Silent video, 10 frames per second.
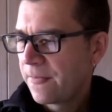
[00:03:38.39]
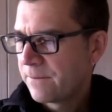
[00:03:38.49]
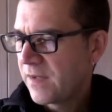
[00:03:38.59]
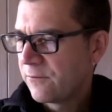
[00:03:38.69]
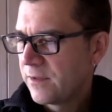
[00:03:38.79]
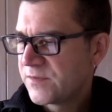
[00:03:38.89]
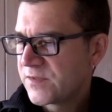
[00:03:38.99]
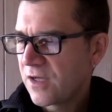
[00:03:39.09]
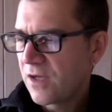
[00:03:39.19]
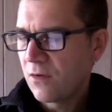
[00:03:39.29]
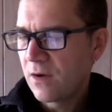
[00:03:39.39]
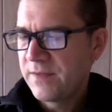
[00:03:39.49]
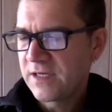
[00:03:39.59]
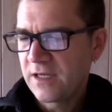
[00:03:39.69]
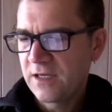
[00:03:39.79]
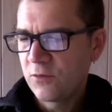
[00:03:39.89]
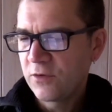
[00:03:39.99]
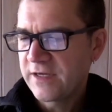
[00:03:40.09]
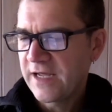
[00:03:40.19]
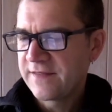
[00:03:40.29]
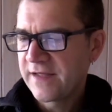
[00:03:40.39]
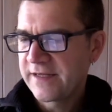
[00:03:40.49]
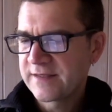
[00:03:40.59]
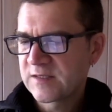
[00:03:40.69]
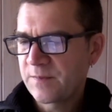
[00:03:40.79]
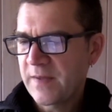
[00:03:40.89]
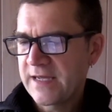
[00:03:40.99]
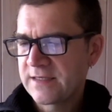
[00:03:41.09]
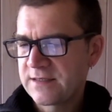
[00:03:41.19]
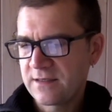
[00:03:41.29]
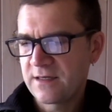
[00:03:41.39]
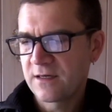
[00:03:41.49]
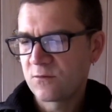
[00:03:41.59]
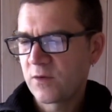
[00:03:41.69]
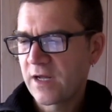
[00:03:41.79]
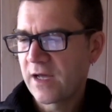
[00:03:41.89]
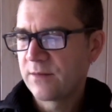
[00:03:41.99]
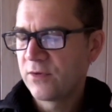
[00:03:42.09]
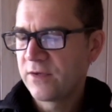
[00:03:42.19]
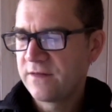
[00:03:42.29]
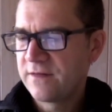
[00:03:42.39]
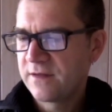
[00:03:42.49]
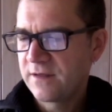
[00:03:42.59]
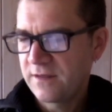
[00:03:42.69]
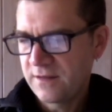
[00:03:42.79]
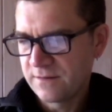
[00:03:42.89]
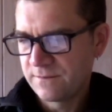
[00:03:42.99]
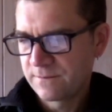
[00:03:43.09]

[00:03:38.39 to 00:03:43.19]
my ribs go a bit inward and then expand again when I breathe in.